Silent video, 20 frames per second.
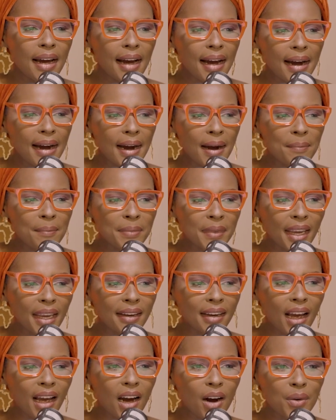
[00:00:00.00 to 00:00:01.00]

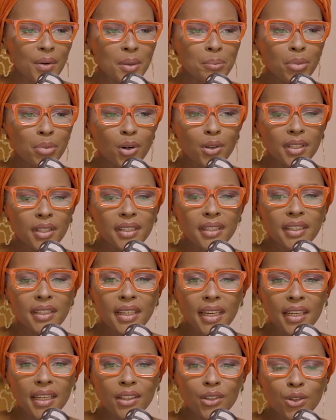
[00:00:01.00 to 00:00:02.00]
and how important
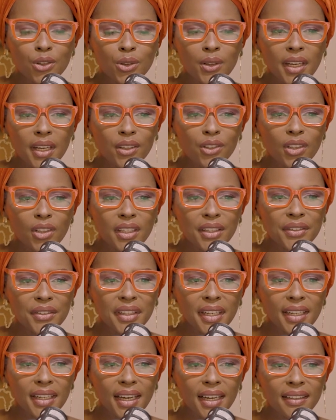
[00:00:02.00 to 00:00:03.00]
it is to actually
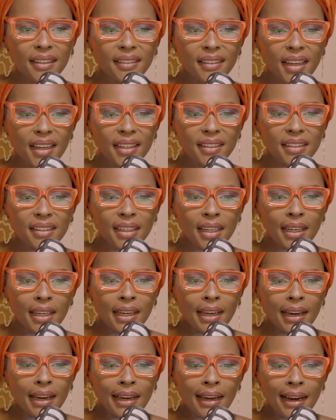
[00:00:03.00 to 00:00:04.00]
realize that
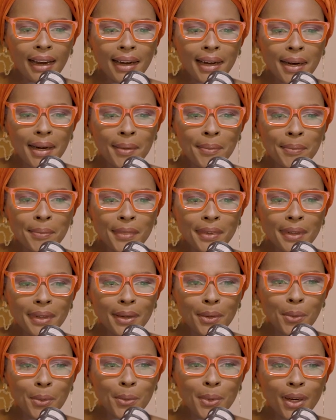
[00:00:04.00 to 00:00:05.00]

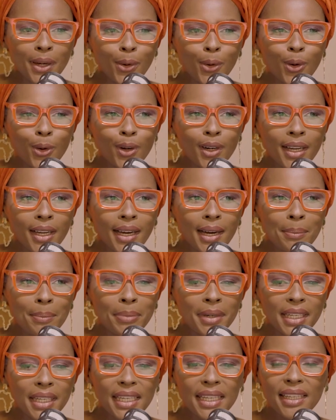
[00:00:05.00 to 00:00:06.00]
we all are
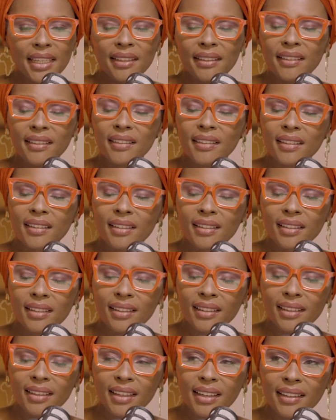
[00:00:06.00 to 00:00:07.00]
players
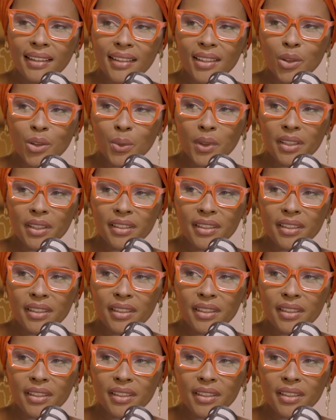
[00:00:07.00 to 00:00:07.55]
in this world